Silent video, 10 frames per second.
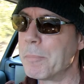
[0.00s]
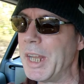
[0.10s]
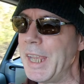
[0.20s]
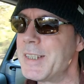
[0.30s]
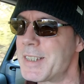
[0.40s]
but
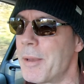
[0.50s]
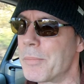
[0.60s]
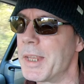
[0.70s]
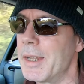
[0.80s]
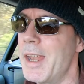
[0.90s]
it is
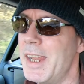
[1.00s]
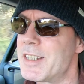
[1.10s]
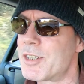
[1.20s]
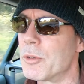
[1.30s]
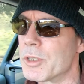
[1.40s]
something that needs
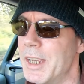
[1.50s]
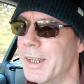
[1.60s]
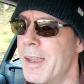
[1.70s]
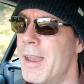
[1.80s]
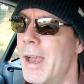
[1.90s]
sorting,
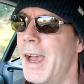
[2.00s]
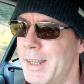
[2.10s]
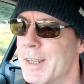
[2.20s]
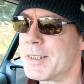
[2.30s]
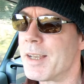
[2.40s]
and
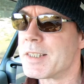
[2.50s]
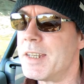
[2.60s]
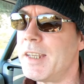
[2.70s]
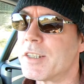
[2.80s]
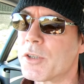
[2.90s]
it does
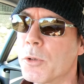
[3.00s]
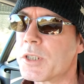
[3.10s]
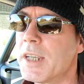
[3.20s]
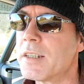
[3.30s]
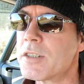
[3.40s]
need
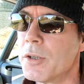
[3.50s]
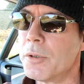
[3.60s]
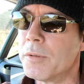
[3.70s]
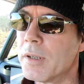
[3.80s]
sorting soon.